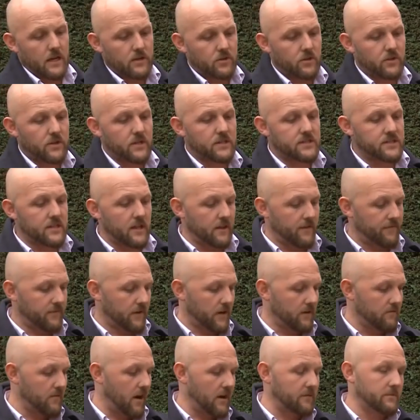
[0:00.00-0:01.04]
do you think South
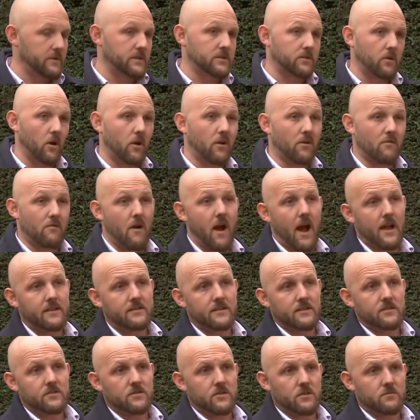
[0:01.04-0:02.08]
African rugby's got it right
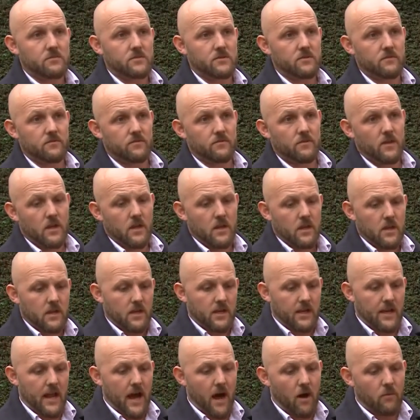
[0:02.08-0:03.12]
in terms of
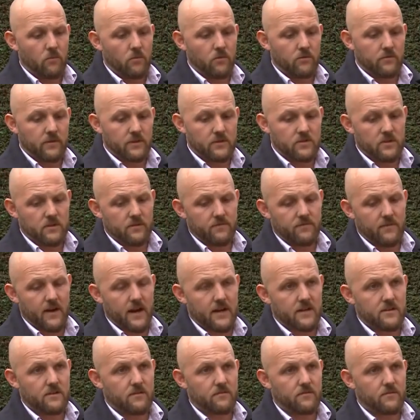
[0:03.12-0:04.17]
now moving to the
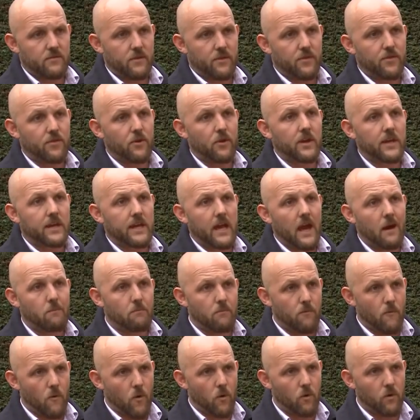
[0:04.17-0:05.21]
fact of the 30 cap
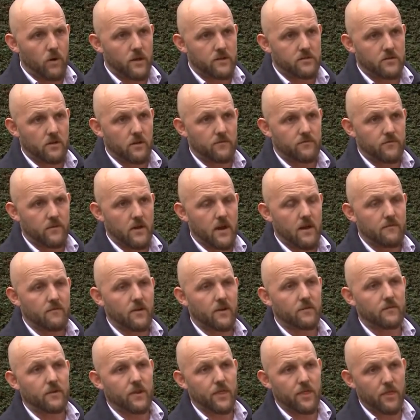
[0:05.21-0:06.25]
rule? So if you have
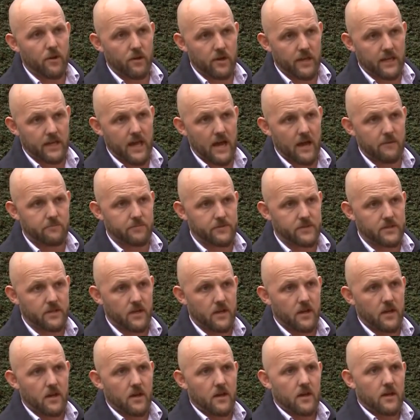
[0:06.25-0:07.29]
over 30 caps
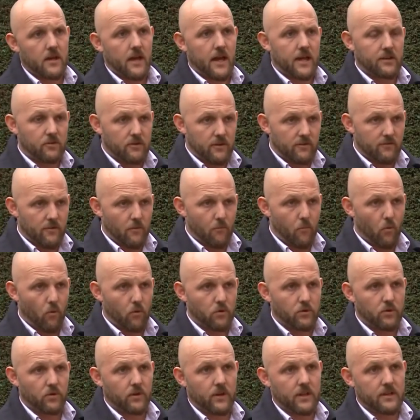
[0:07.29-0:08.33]
and you live abroad,
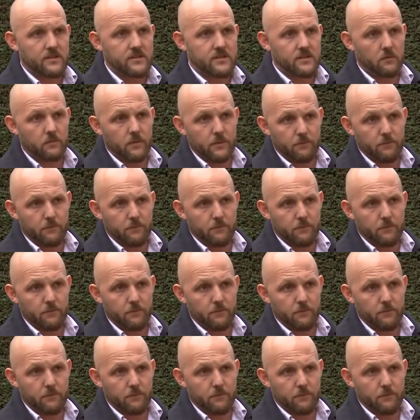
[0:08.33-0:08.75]
you can still be